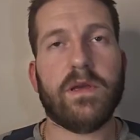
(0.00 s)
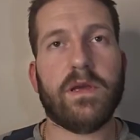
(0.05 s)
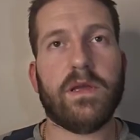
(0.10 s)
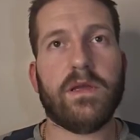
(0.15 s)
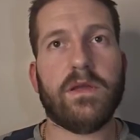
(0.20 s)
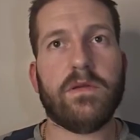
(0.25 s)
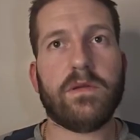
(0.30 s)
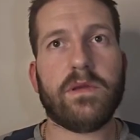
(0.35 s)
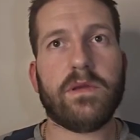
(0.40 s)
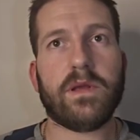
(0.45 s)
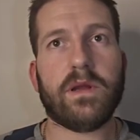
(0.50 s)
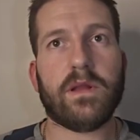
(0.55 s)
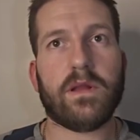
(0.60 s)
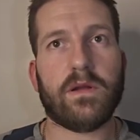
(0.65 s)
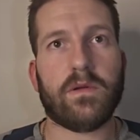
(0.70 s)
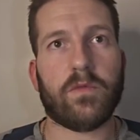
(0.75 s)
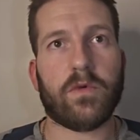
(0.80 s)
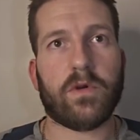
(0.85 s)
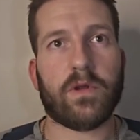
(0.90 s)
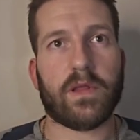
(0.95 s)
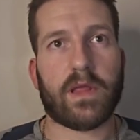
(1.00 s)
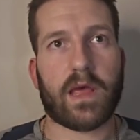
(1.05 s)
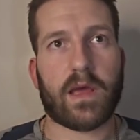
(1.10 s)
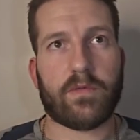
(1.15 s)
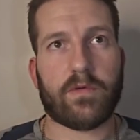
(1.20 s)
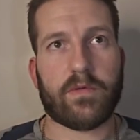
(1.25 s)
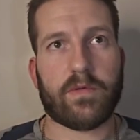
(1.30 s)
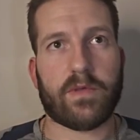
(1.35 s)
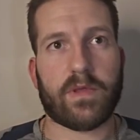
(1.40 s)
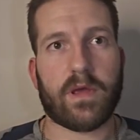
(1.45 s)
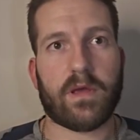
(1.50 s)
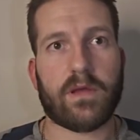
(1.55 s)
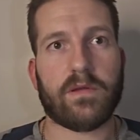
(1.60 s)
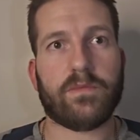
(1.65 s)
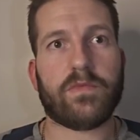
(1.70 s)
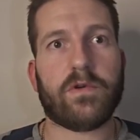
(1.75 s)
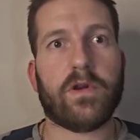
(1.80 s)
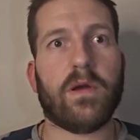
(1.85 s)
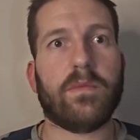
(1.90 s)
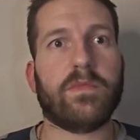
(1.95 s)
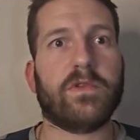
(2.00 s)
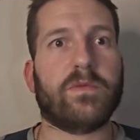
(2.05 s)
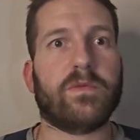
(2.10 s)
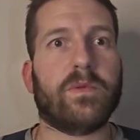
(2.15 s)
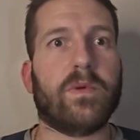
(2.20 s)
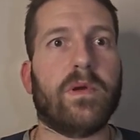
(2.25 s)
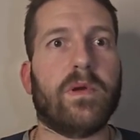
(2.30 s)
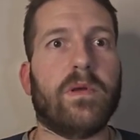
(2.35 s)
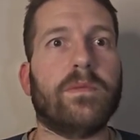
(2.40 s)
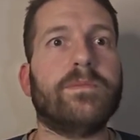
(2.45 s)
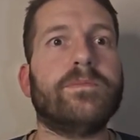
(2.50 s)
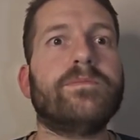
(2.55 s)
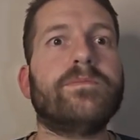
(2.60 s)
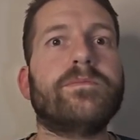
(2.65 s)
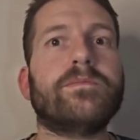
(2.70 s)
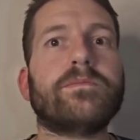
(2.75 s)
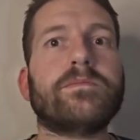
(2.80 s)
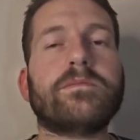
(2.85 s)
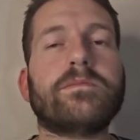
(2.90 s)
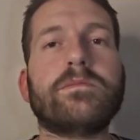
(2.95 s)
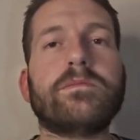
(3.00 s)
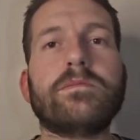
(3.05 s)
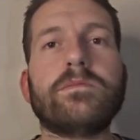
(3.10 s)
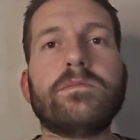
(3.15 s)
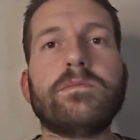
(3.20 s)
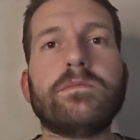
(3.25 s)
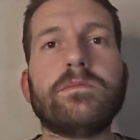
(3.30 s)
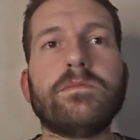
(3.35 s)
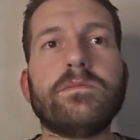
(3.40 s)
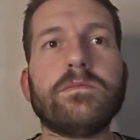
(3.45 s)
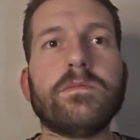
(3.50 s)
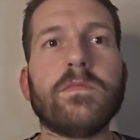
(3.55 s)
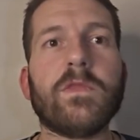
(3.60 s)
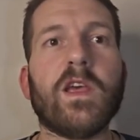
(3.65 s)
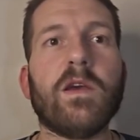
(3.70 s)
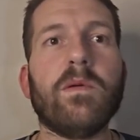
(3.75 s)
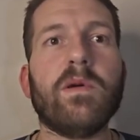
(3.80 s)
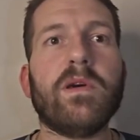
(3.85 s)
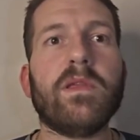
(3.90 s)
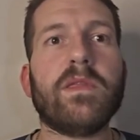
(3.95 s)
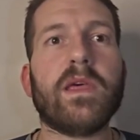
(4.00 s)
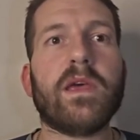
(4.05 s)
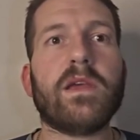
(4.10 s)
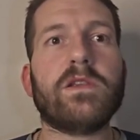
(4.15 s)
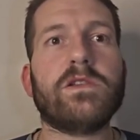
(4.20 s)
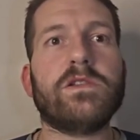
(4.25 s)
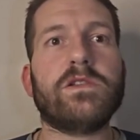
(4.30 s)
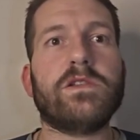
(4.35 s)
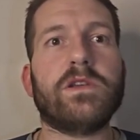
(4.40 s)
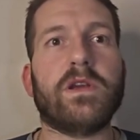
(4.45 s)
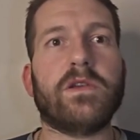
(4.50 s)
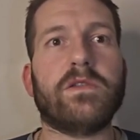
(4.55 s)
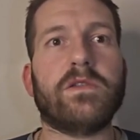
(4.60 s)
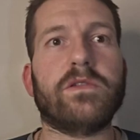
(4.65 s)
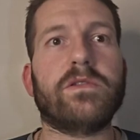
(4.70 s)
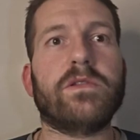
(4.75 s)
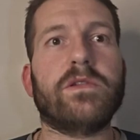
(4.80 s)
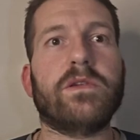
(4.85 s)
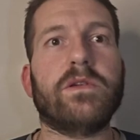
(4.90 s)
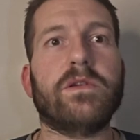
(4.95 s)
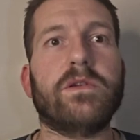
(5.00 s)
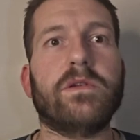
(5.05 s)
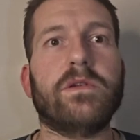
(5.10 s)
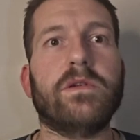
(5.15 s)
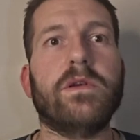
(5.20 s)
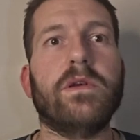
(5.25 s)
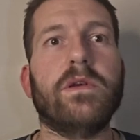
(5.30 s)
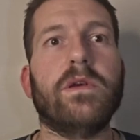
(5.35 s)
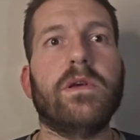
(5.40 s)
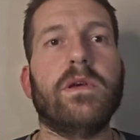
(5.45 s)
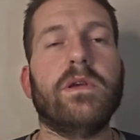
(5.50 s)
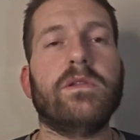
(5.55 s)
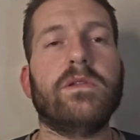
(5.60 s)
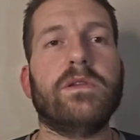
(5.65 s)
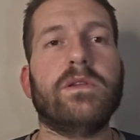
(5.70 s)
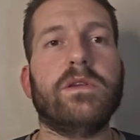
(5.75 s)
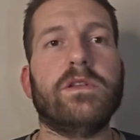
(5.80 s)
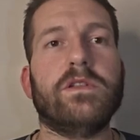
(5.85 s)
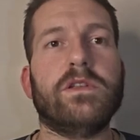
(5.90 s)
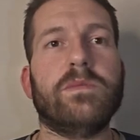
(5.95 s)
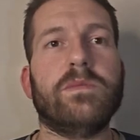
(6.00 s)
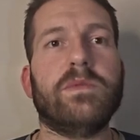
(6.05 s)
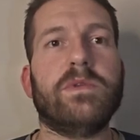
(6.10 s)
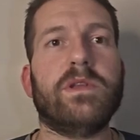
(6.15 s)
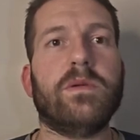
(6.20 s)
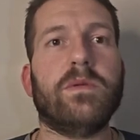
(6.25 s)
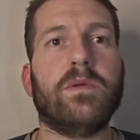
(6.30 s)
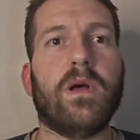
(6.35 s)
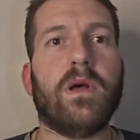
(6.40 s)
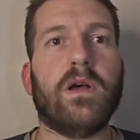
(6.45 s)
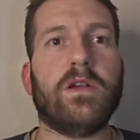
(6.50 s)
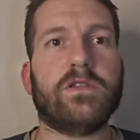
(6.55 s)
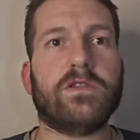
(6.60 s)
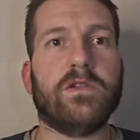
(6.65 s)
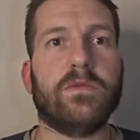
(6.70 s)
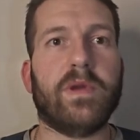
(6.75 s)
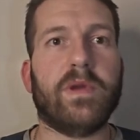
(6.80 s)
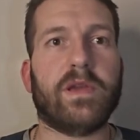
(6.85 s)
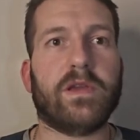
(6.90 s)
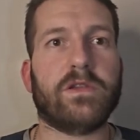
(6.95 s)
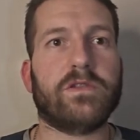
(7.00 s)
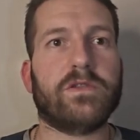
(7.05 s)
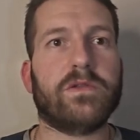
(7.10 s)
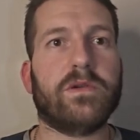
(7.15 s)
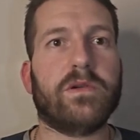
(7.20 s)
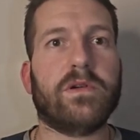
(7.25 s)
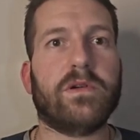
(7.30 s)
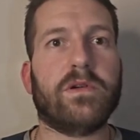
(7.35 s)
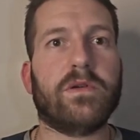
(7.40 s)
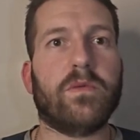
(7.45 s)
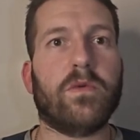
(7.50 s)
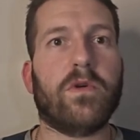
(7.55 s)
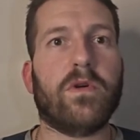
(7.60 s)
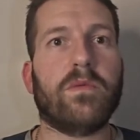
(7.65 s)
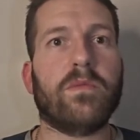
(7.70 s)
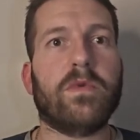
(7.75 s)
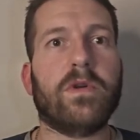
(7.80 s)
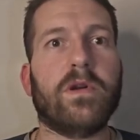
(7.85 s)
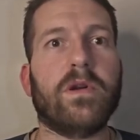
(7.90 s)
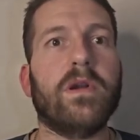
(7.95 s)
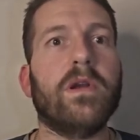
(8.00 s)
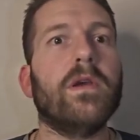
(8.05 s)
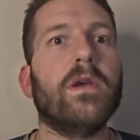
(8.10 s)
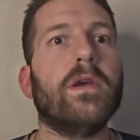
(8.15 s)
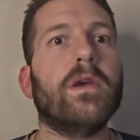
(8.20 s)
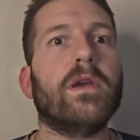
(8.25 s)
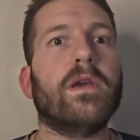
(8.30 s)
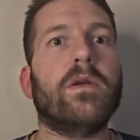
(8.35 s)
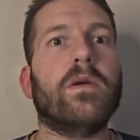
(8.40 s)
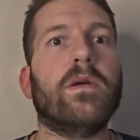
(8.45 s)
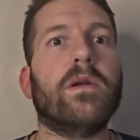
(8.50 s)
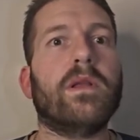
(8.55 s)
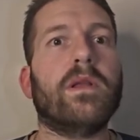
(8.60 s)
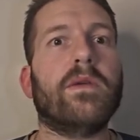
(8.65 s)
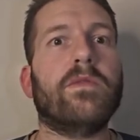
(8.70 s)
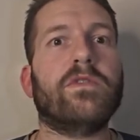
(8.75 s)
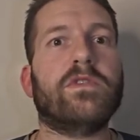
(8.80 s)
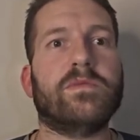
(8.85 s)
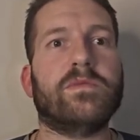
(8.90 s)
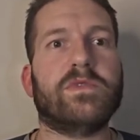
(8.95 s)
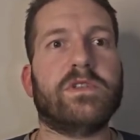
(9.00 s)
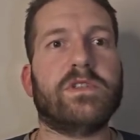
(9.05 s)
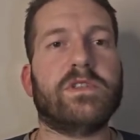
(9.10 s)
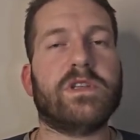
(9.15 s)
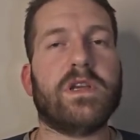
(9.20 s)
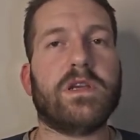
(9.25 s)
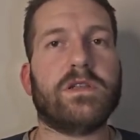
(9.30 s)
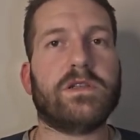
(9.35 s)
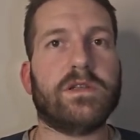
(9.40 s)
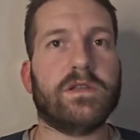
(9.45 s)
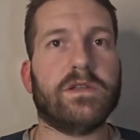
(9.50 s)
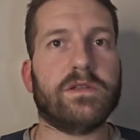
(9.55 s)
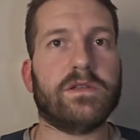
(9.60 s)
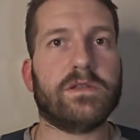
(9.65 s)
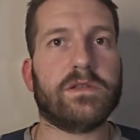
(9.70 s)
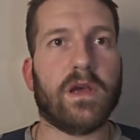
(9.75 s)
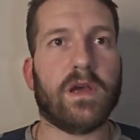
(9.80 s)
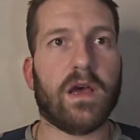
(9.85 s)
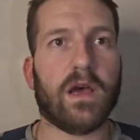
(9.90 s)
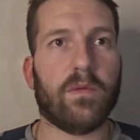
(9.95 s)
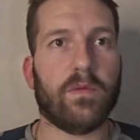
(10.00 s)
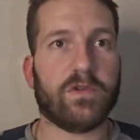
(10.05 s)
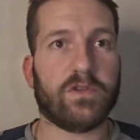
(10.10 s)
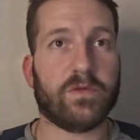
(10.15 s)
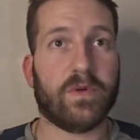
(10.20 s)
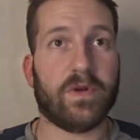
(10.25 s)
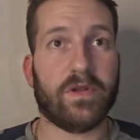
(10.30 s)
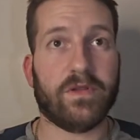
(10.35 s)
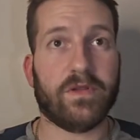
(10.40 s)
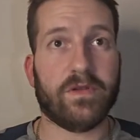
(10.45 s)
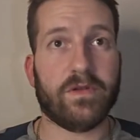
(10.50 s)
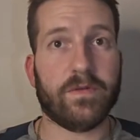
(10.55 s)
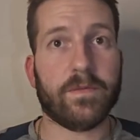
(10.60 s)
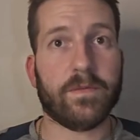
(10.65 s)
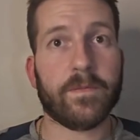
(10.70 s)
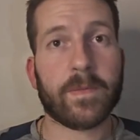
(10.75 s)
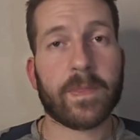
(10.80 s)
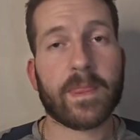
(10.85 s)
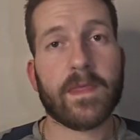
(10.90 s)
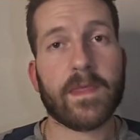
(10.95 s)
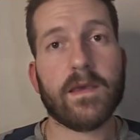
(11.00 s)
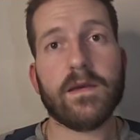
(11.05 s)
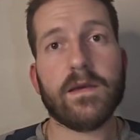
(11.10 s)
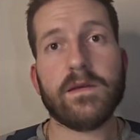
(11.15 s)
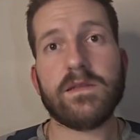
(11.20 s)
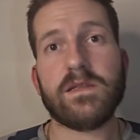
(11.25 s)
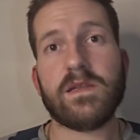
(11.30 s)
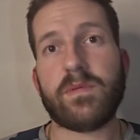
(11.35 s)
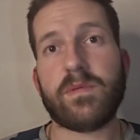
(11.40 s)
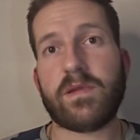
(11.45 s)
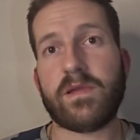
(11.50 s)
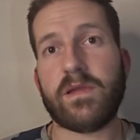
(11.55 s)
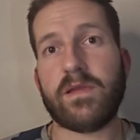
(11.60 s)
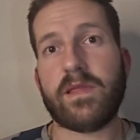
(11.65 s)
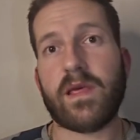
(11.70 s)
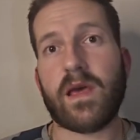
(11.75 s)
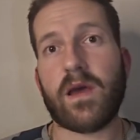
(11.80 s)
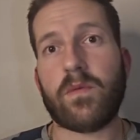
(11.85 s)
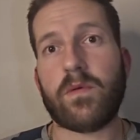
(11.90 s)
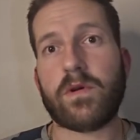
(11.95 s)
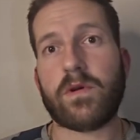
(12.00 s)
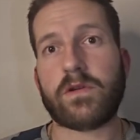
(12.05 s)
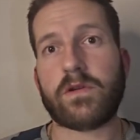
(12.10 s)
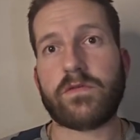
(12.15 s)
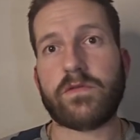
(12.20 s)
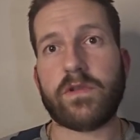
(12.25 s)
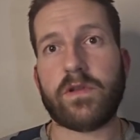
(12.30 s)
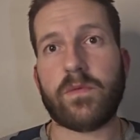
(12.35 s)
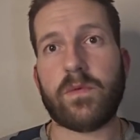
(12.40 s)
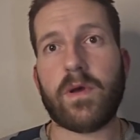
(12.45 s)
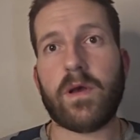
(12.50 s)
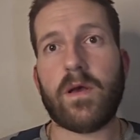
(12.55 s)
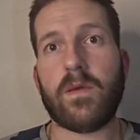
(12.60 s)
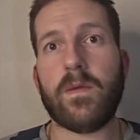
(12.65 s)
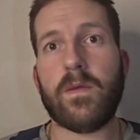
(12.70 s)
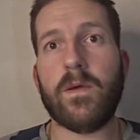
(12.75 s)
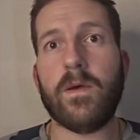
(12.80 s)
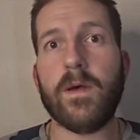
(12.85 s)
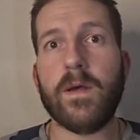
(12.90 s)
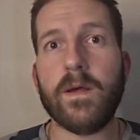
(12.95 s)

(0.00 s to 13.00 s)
and you can get a little more elaborate with that prompt as well. But that's just, see, GPT will also make it shorter, warmer. It'll give you some suggestions on what you want to do. Typically that works really well.